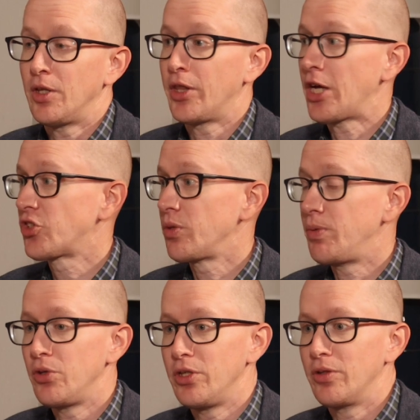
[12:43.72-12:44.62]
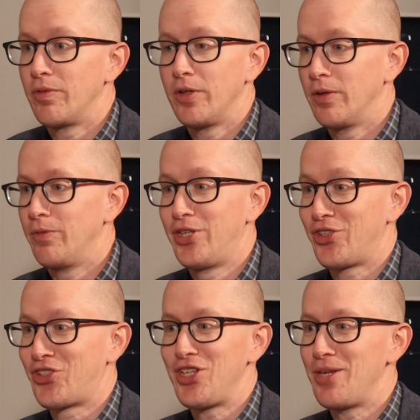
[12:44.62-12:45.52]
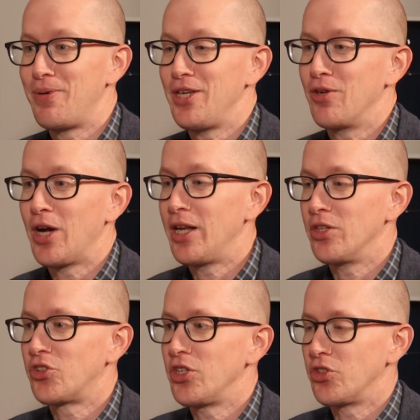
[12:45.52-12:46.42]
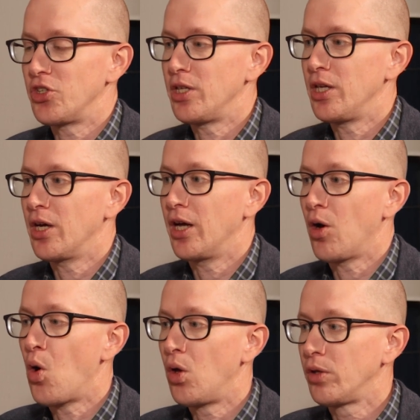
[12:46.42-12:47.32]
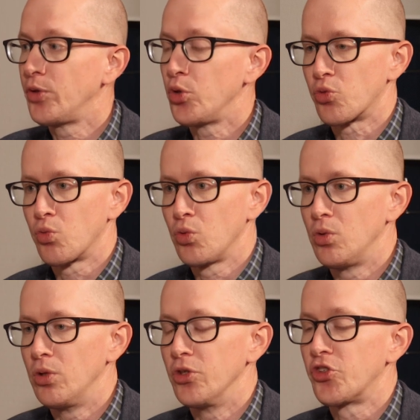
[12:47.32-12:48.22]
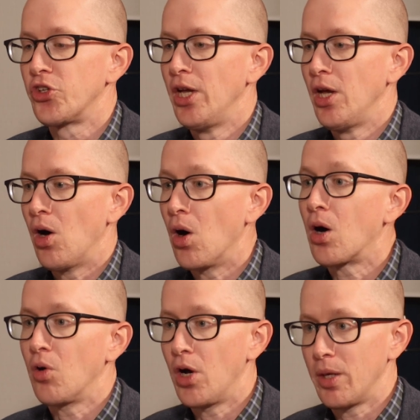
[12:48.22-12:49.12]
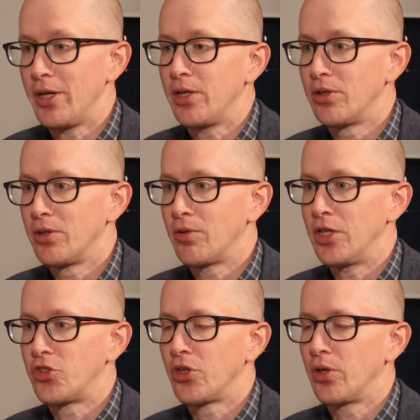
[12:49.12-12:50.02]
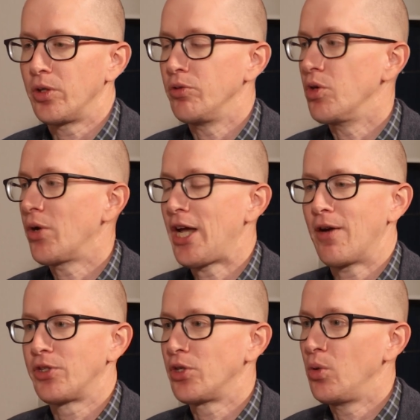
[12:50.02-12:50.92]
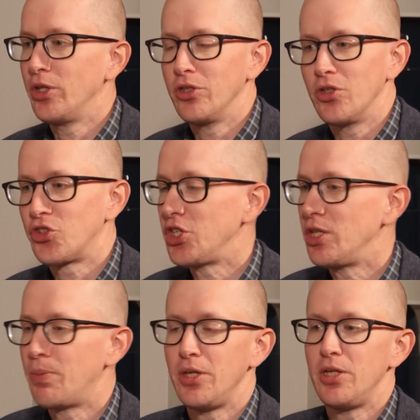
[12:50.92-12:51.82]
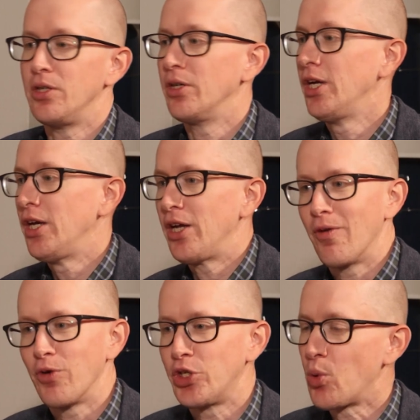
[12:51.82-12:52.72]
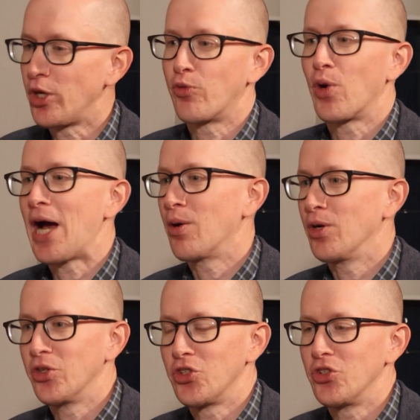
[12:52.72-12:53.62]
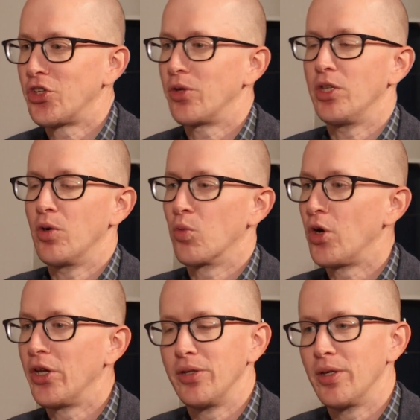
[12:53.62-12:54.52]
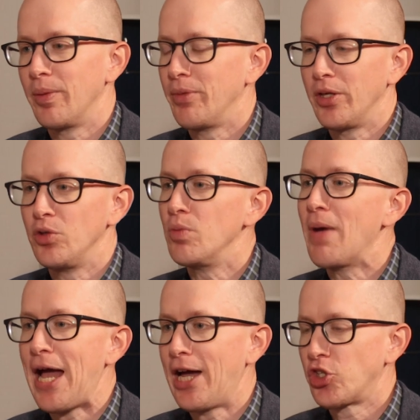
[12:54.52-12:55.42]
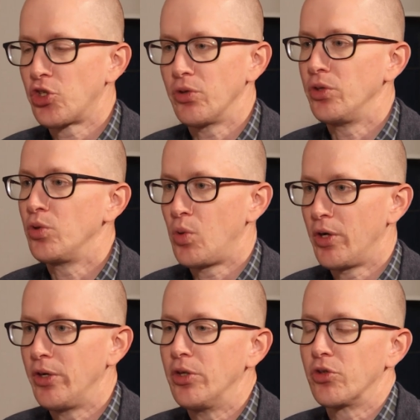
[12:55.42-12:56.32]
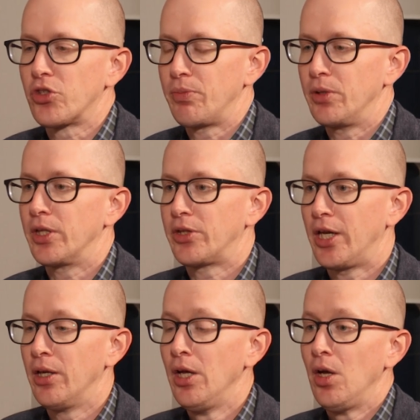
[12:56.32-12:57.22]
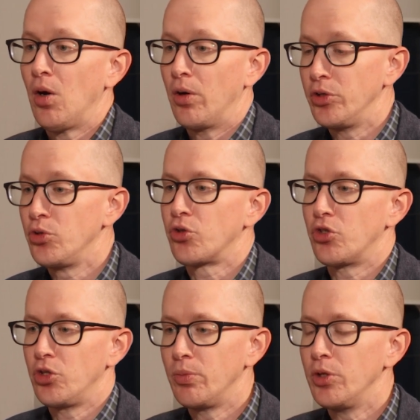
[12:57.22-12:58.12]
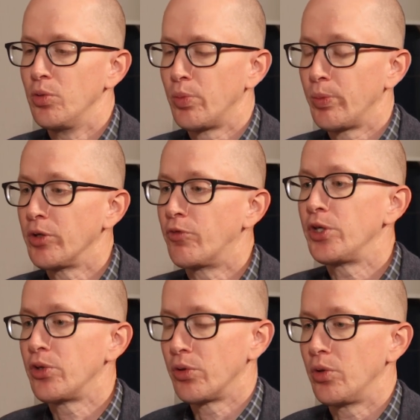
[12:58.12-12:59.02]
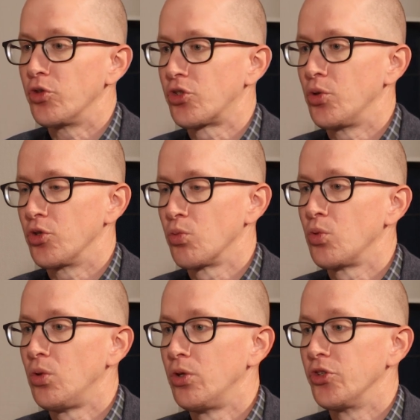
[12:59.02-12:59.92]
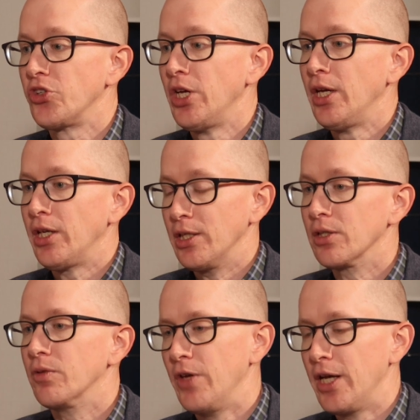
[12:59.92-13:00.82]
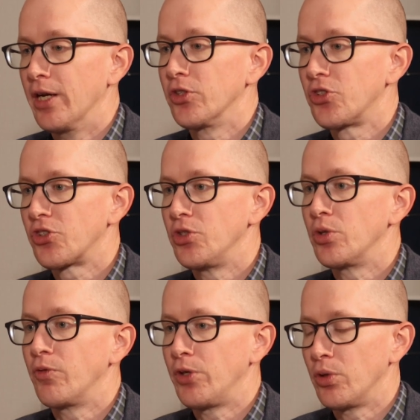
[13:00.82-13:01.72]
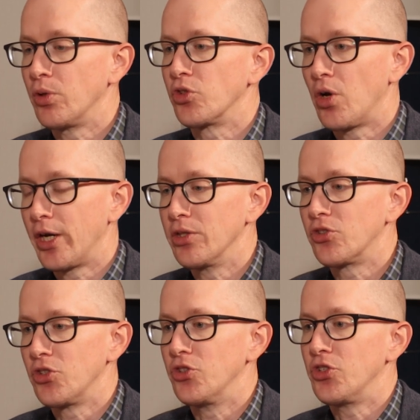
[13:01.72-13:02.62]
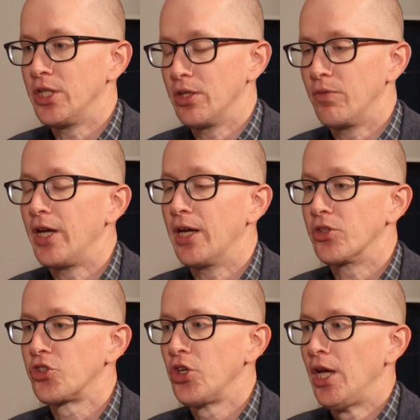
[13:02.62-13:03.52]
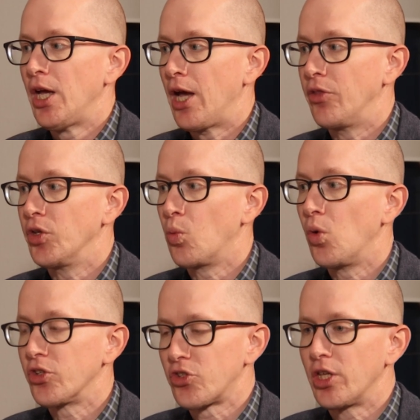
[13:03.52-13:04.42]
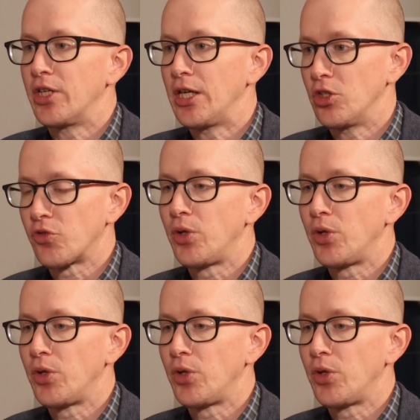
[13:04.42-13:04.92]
That's the beauty of the CDP, right? Yeah. Is it all of those rules are automated, right? So you don't have to go into the CDP every 24 hours and say, run a new batch or a new query or something like that on users. You configure those rules in advance. You configure those audiences in advance. And then once that data is